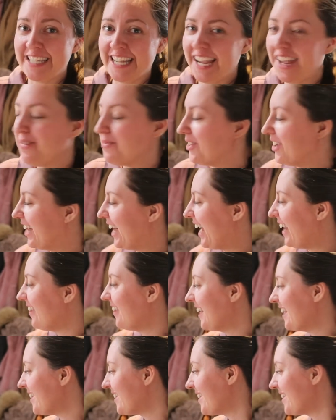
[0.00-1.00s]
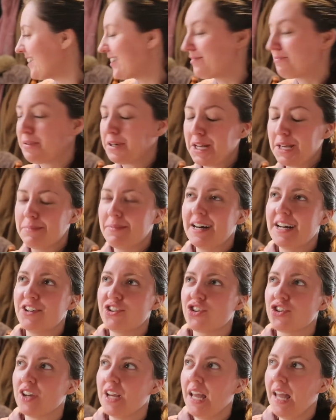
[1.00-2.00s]
table. And this is pretty
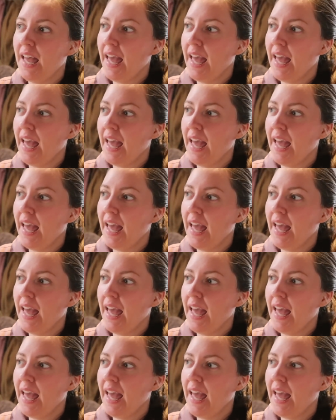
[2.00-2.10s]
much